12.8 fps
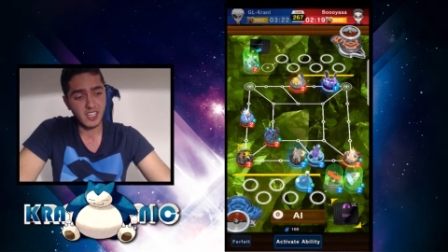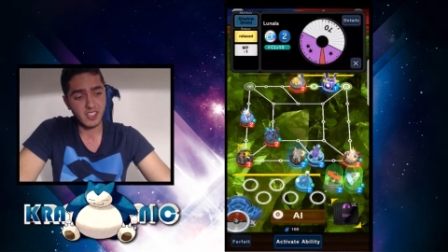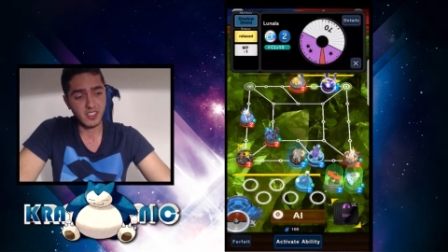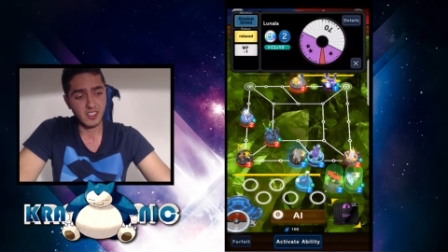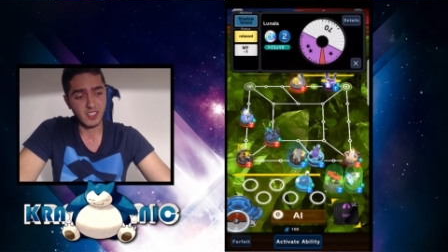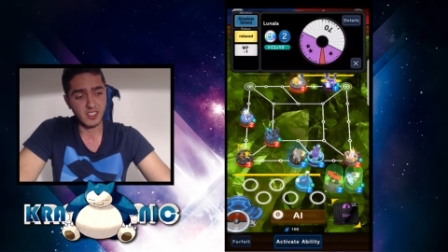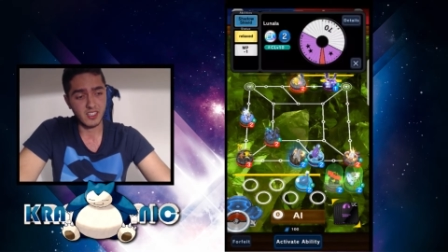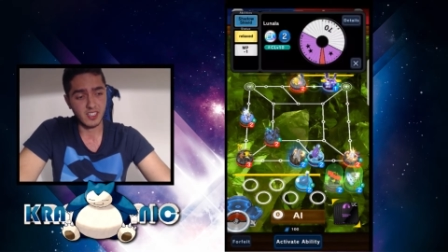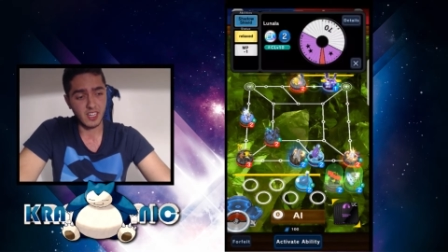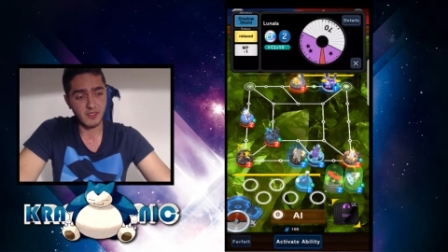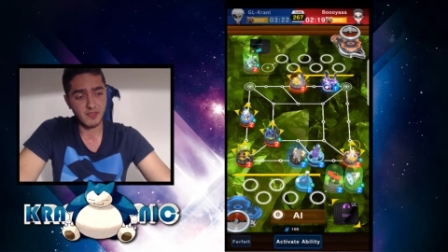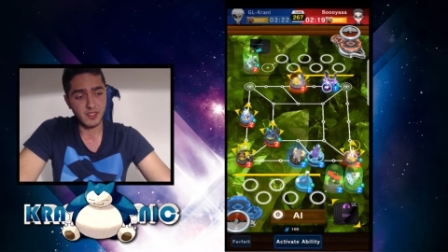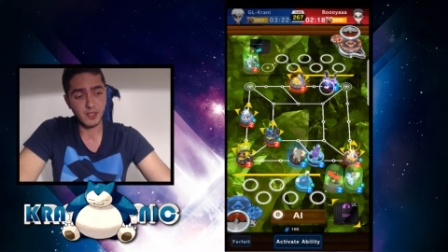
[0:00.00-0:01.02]
uh,
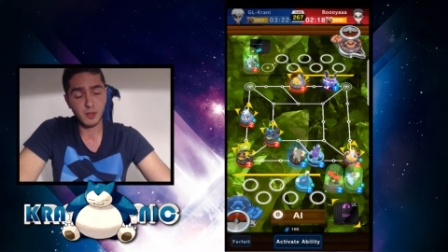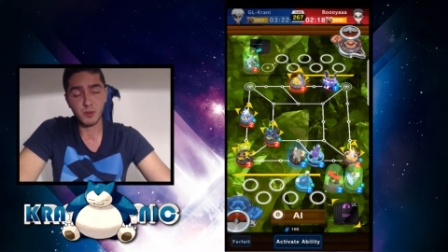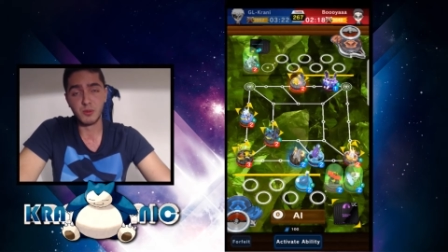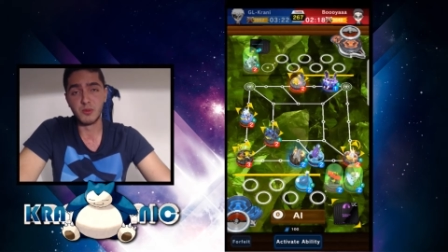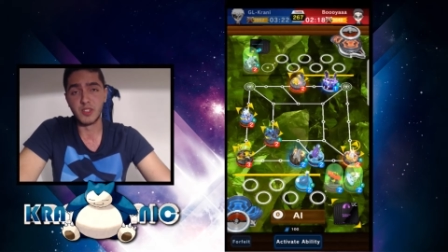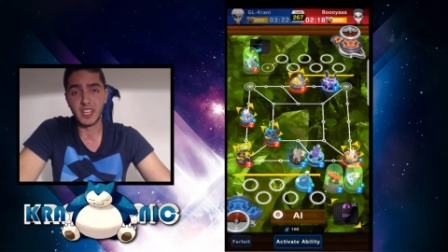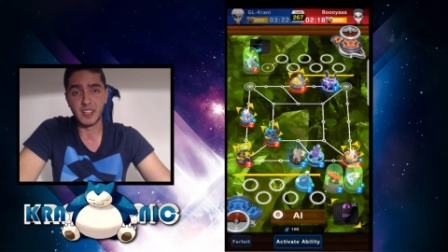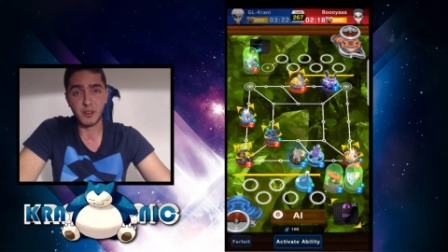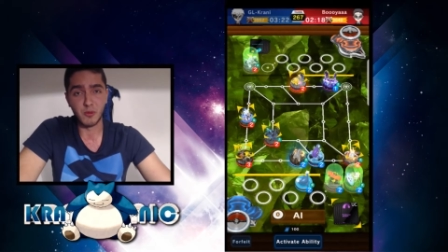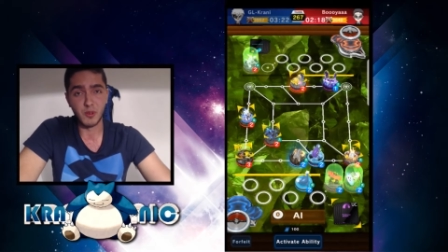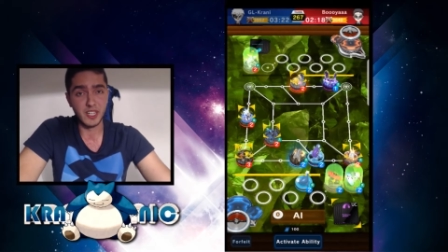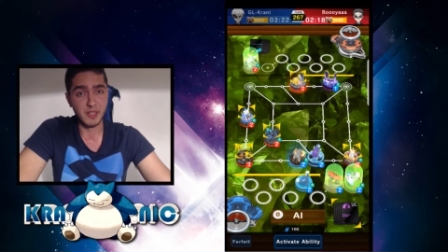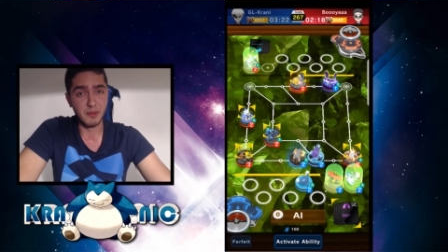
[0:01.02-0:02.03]
having the Lunala
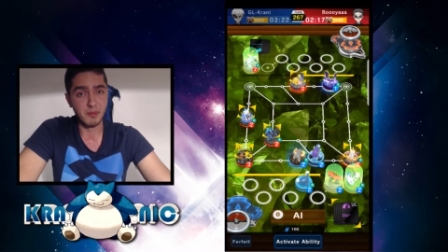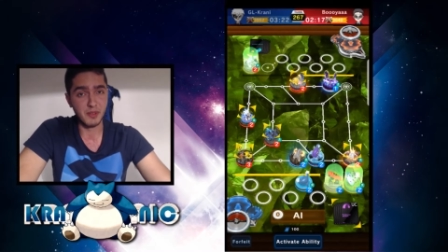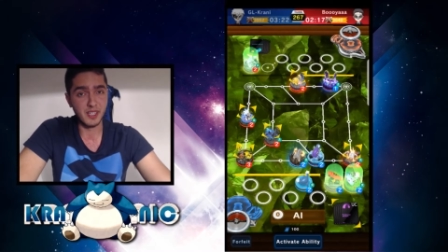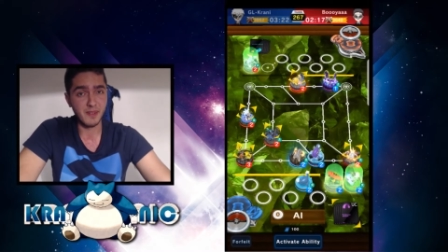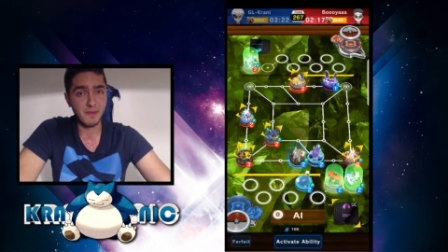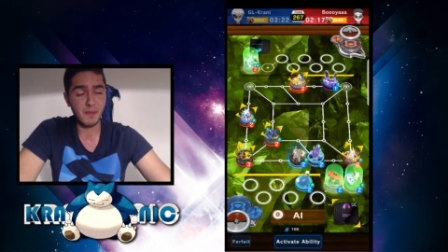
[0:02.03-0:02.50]
one M P,